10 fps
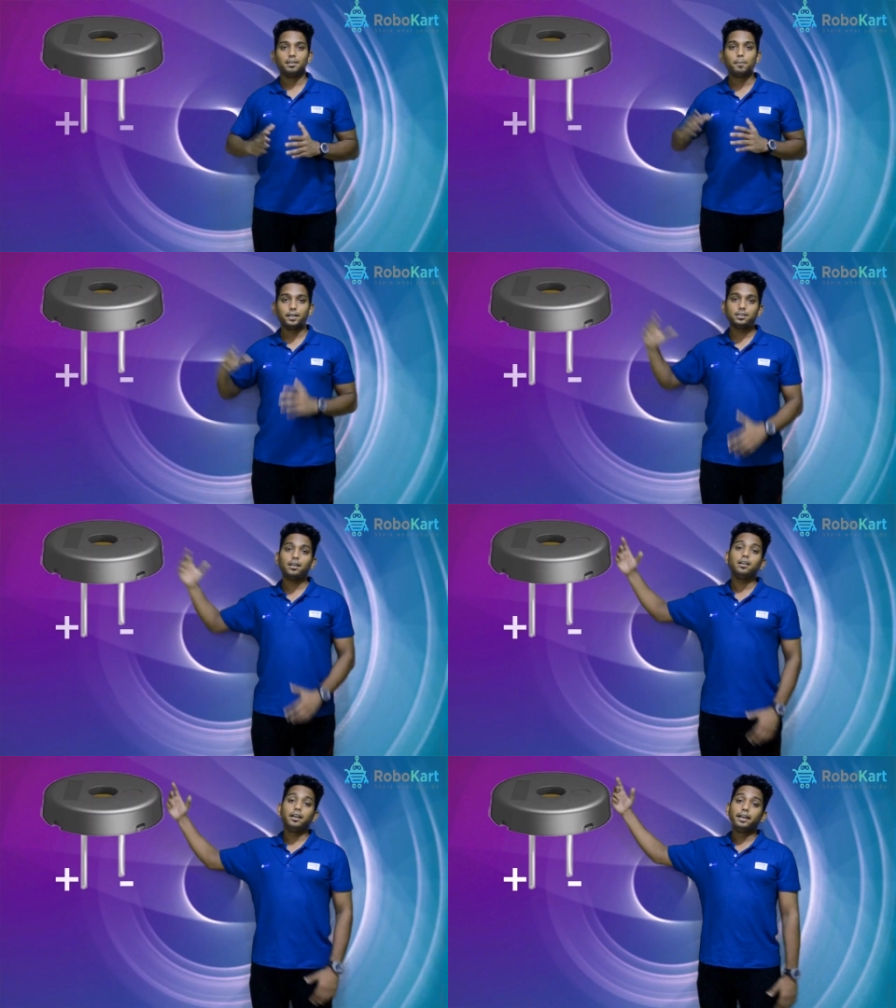The
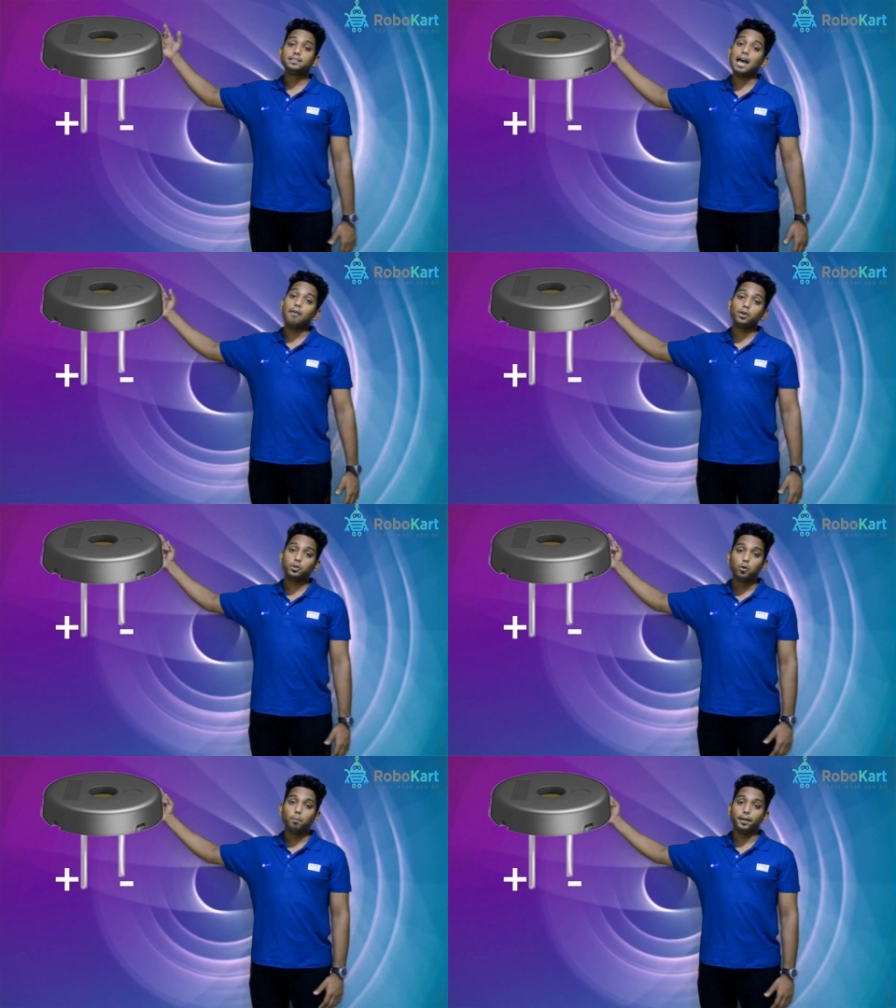buzzer is
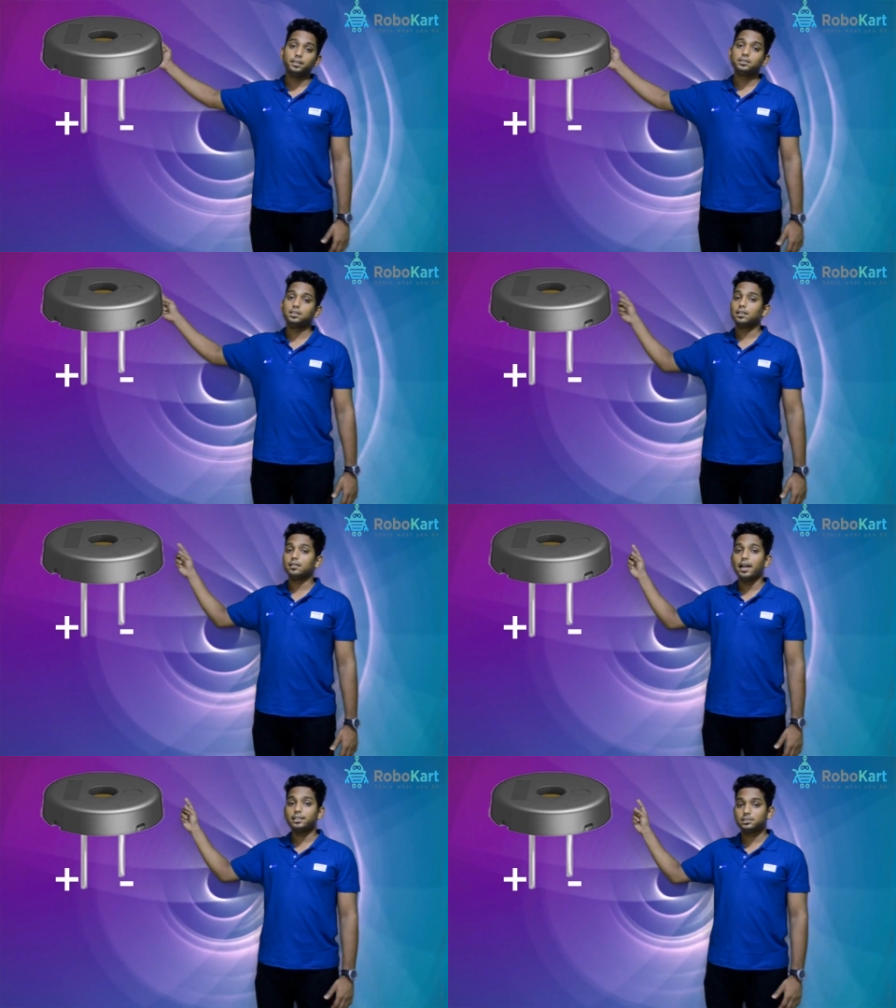having two pins.
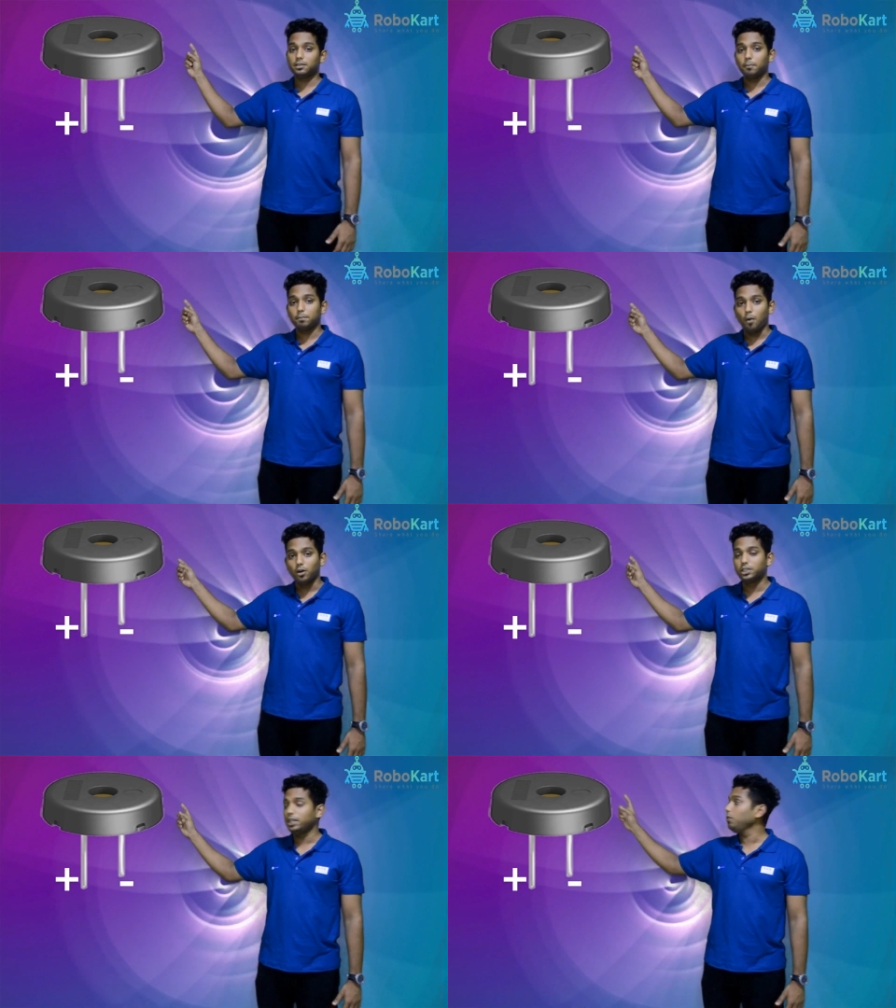That's the
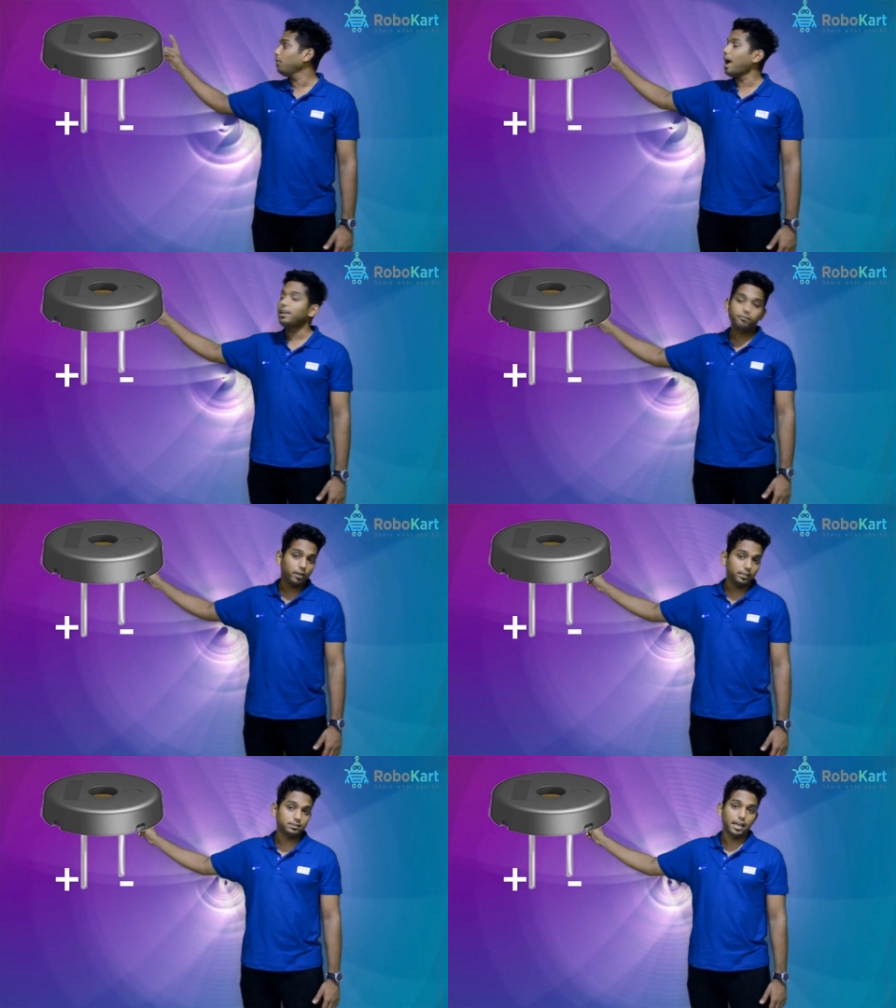positive and
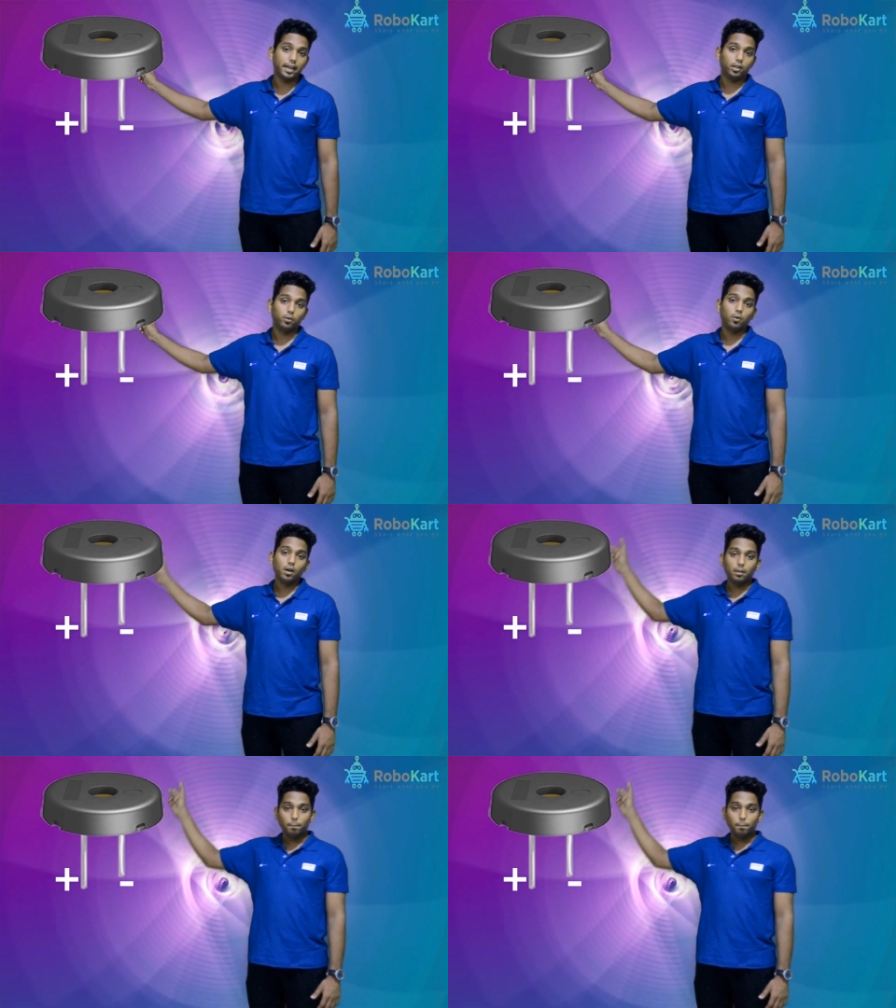one is negative.